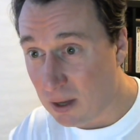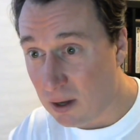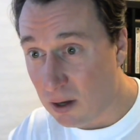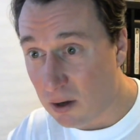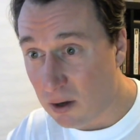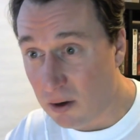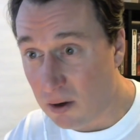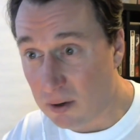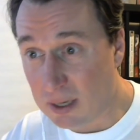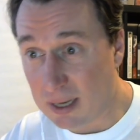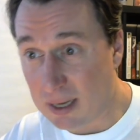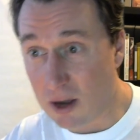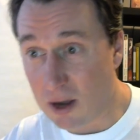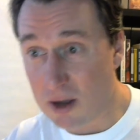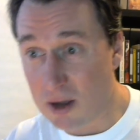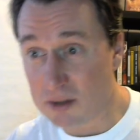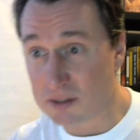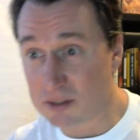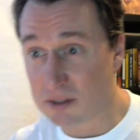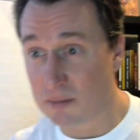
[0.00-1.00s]
Okay,
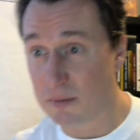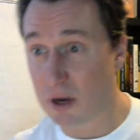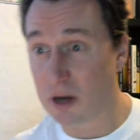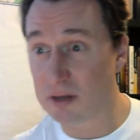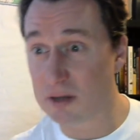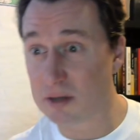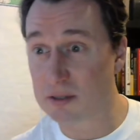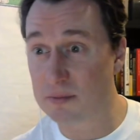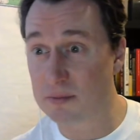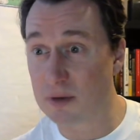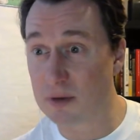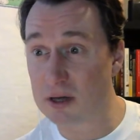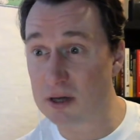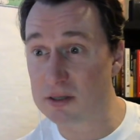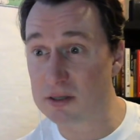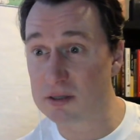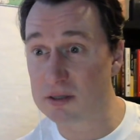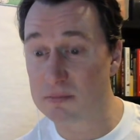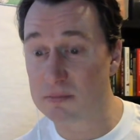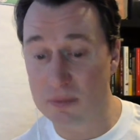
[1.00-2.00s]
awesome, awesome,
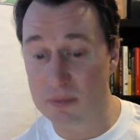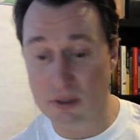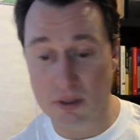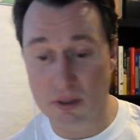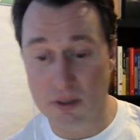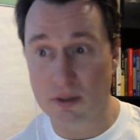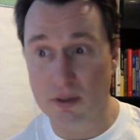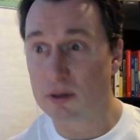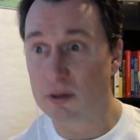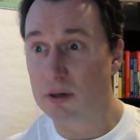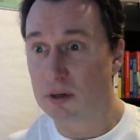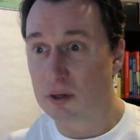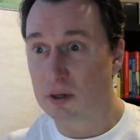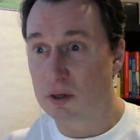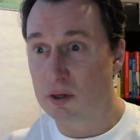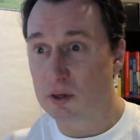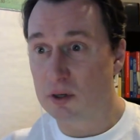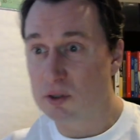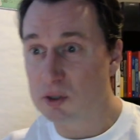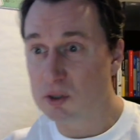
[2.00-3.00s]
awesome.
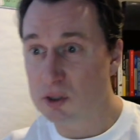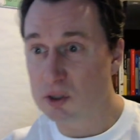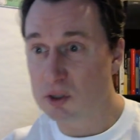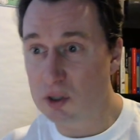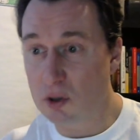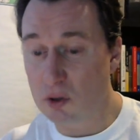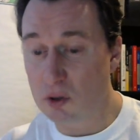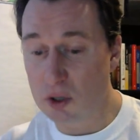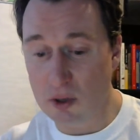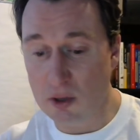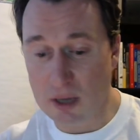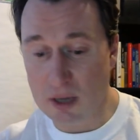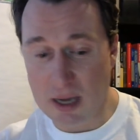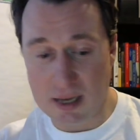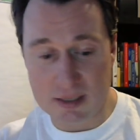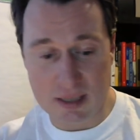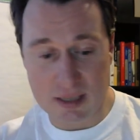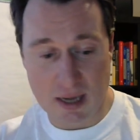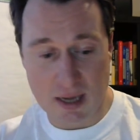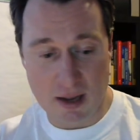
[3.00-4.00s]
So you
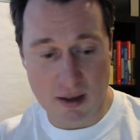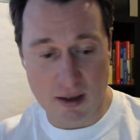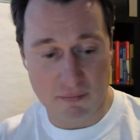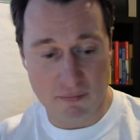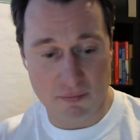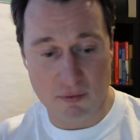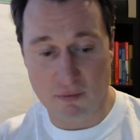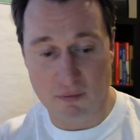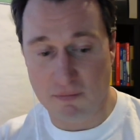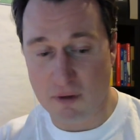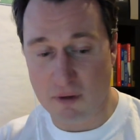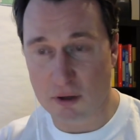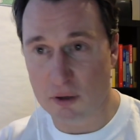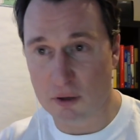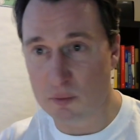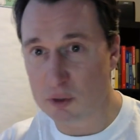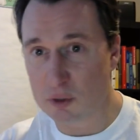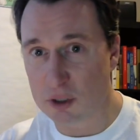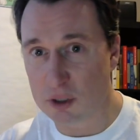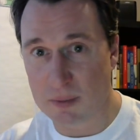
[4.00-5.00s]
guys have, the
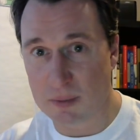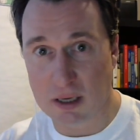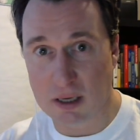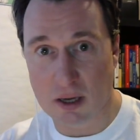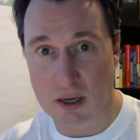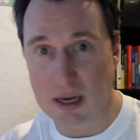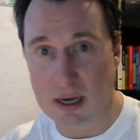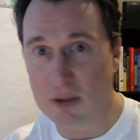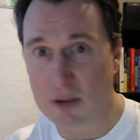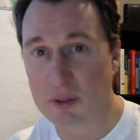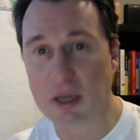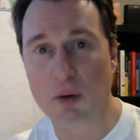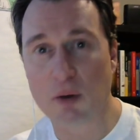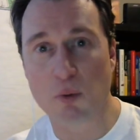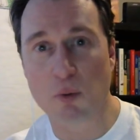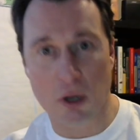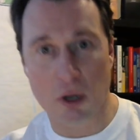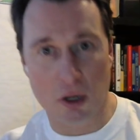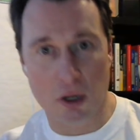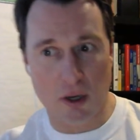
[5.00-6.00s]
volume should be good. I think
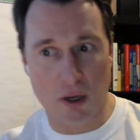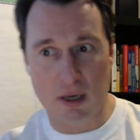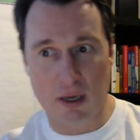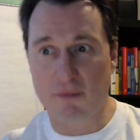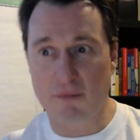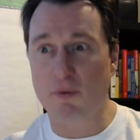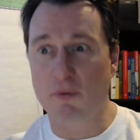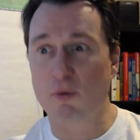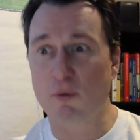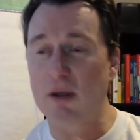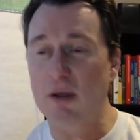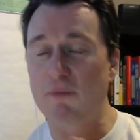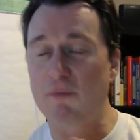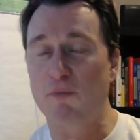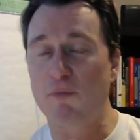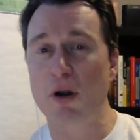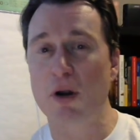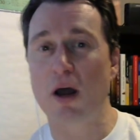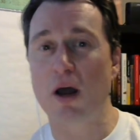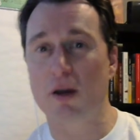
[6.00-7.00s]
we're good. If
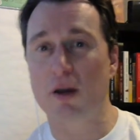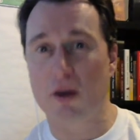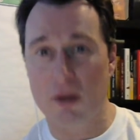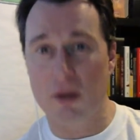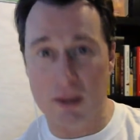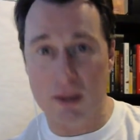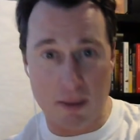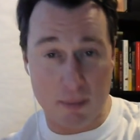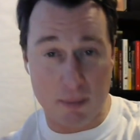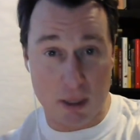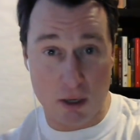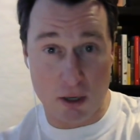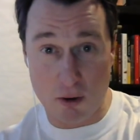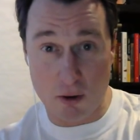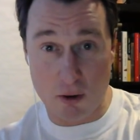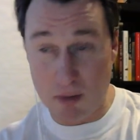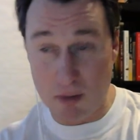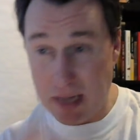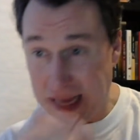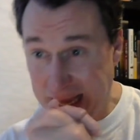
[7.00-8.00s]
we're not good, let me
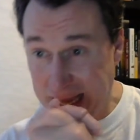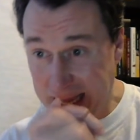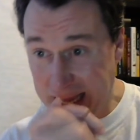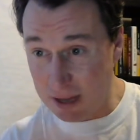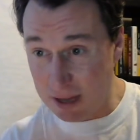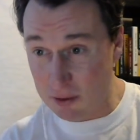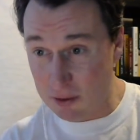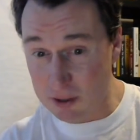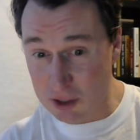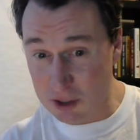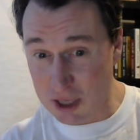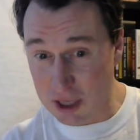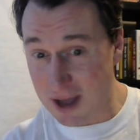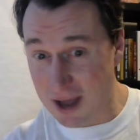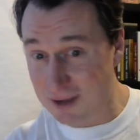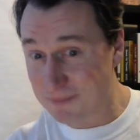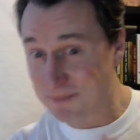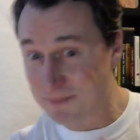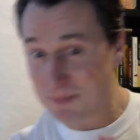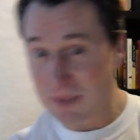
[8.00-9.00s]
know in the
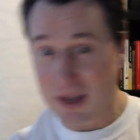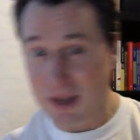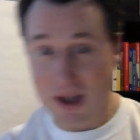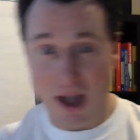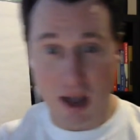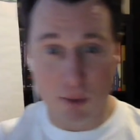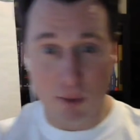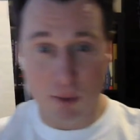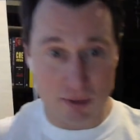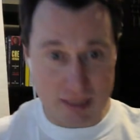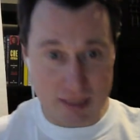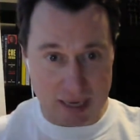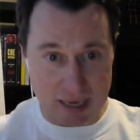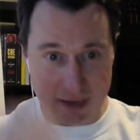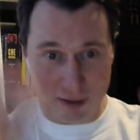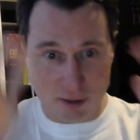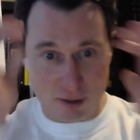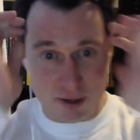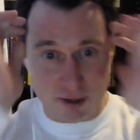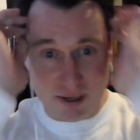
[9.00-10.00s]
chat. I will take
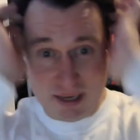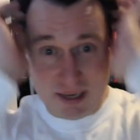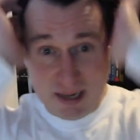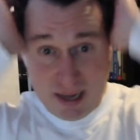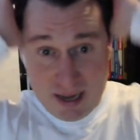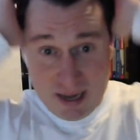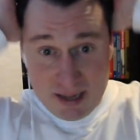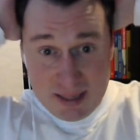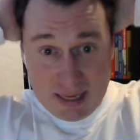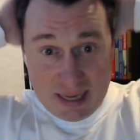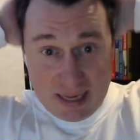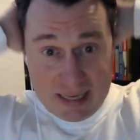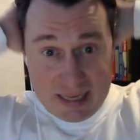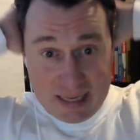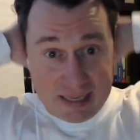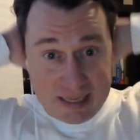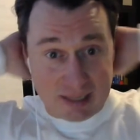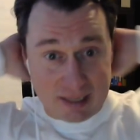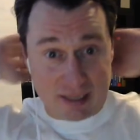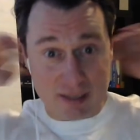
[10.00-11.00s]
a look. I think I
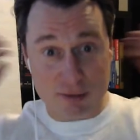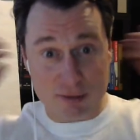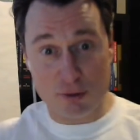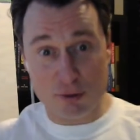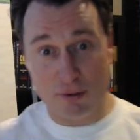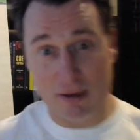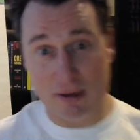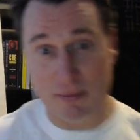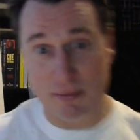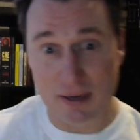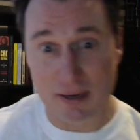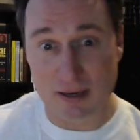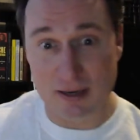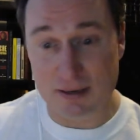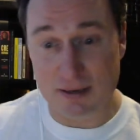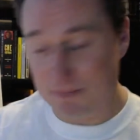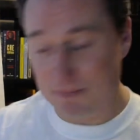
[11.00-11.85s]
need a little trim, huh?